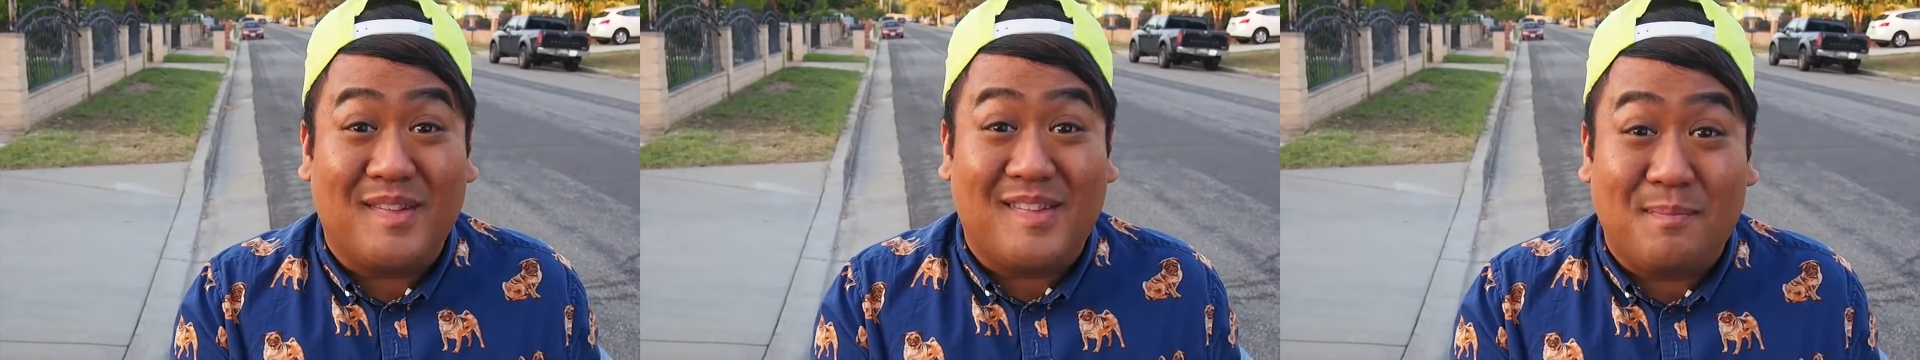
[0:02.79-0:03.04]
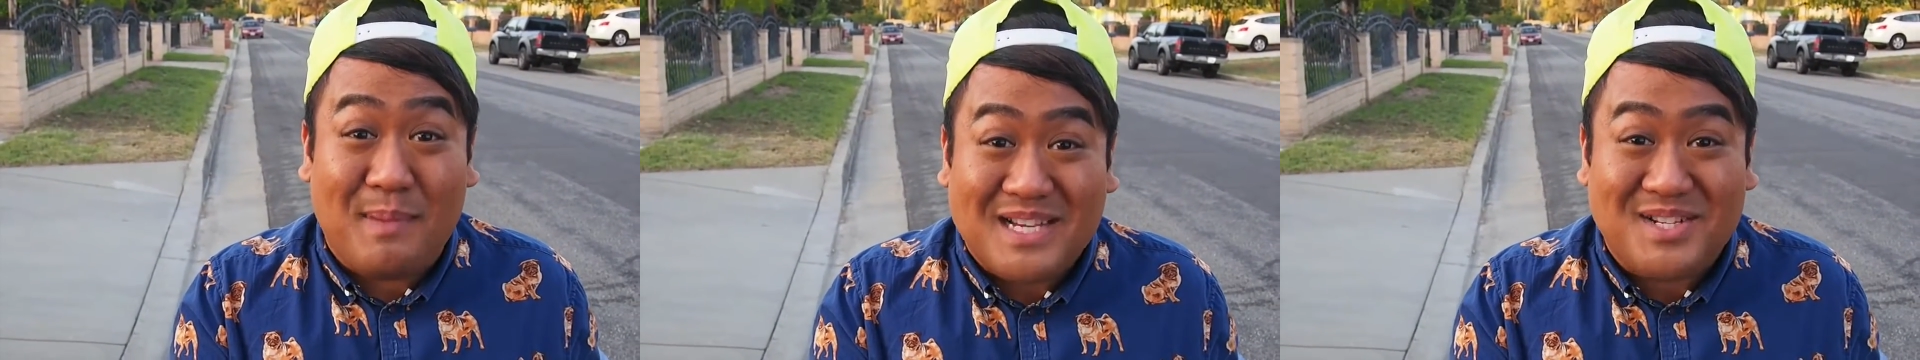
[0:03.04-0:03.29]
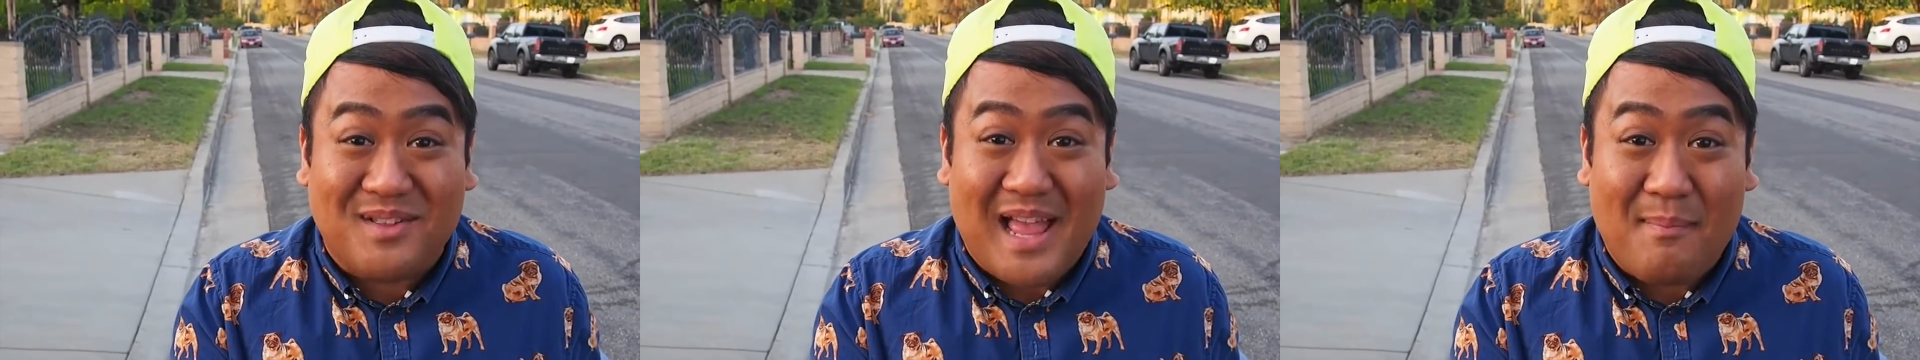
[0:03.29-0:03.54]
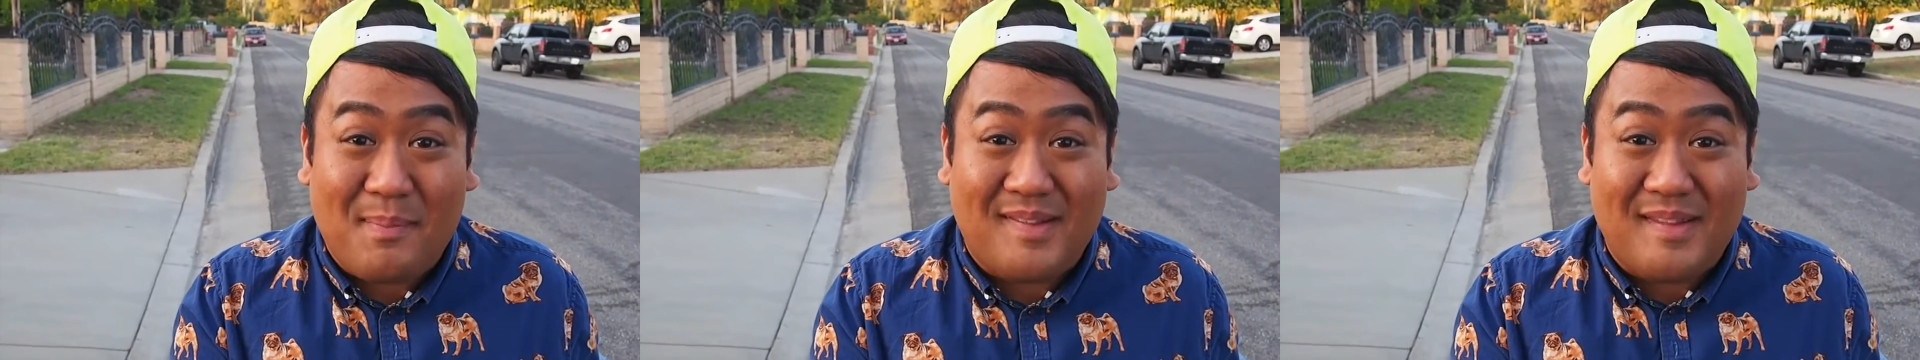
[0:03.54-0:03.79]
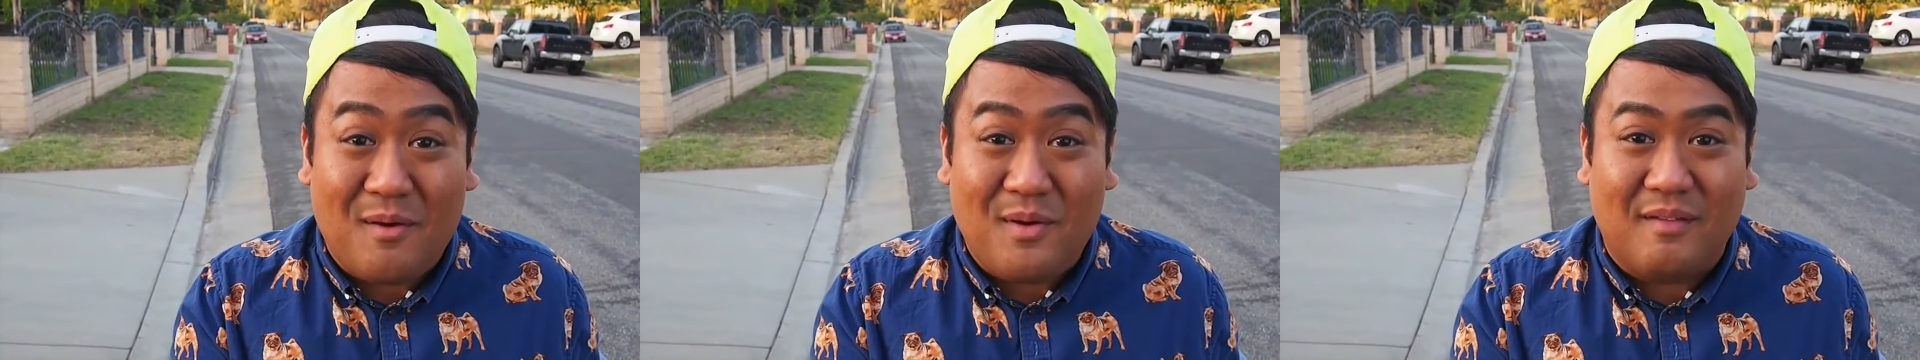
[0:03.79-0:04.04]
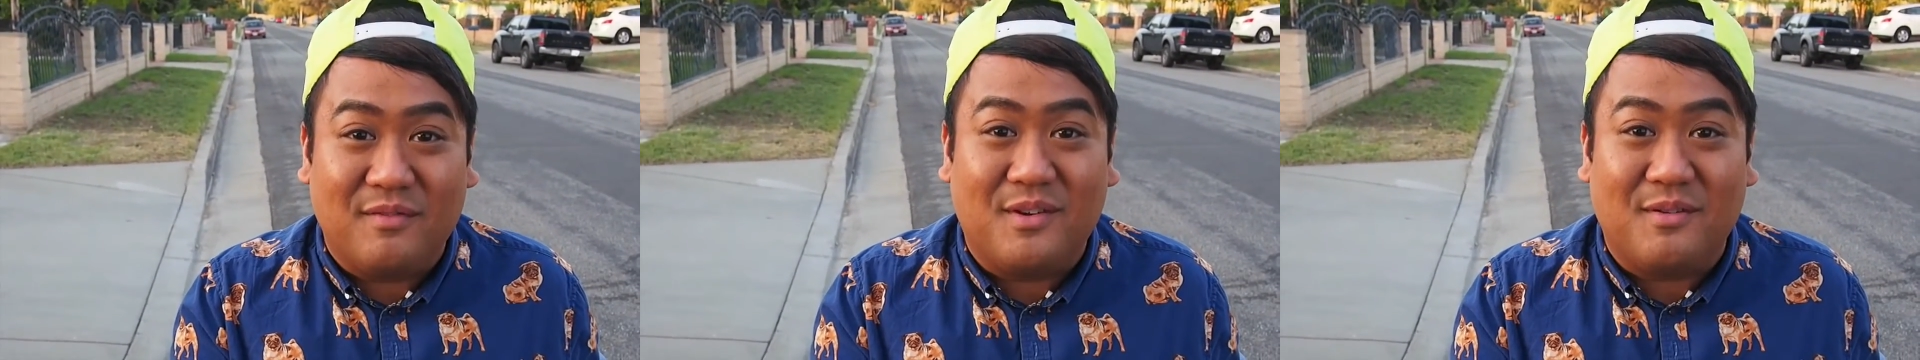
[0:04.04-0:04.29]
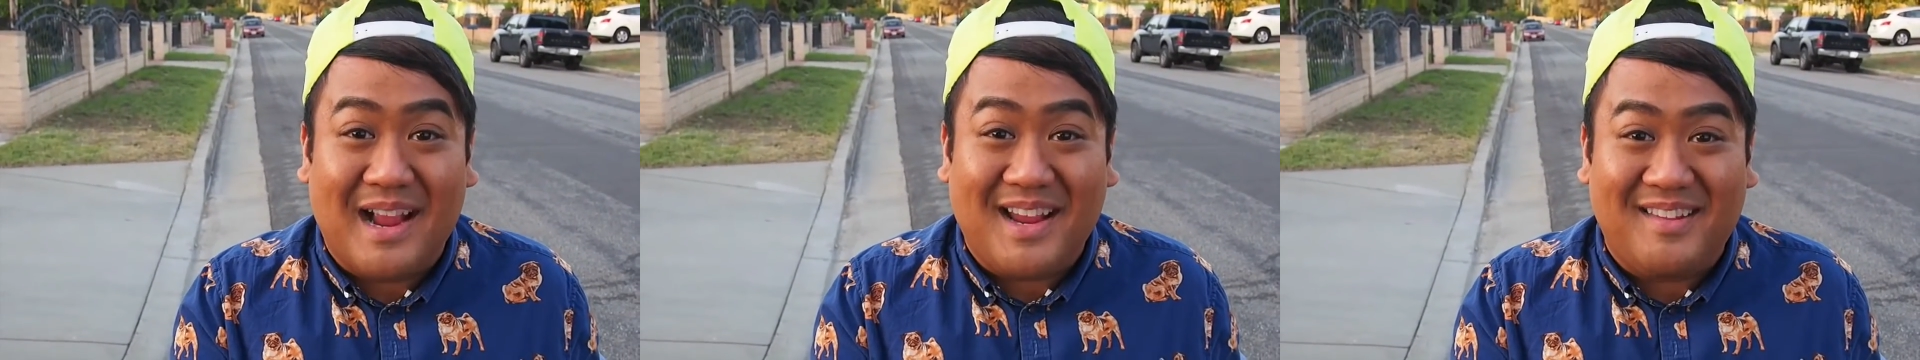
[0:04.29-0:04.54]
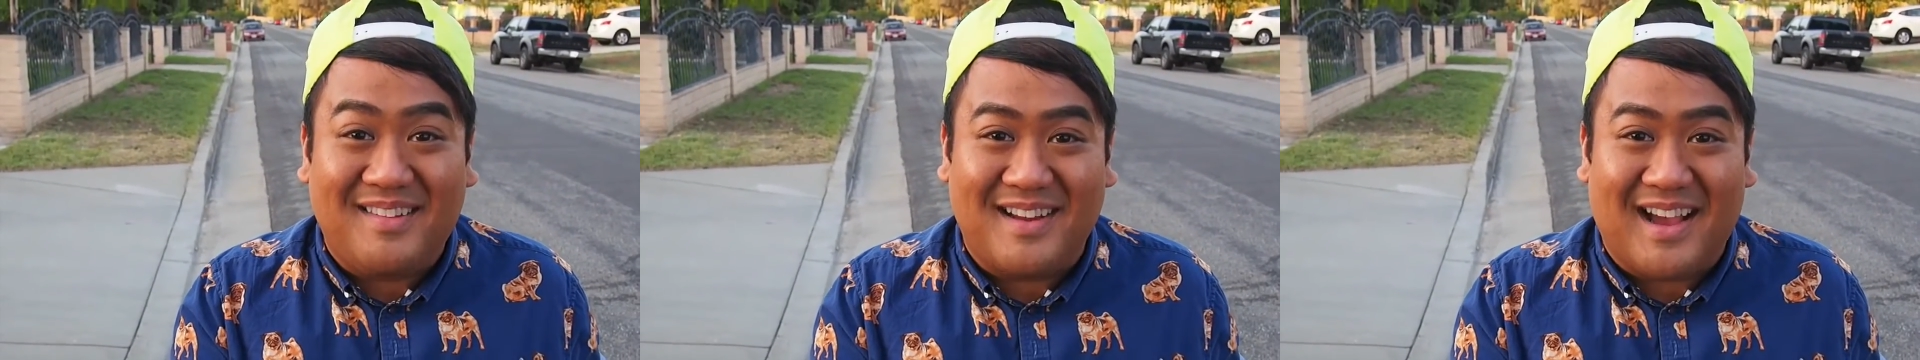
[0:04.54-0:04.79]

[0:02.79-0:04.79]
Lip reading: a special episode of Greggy's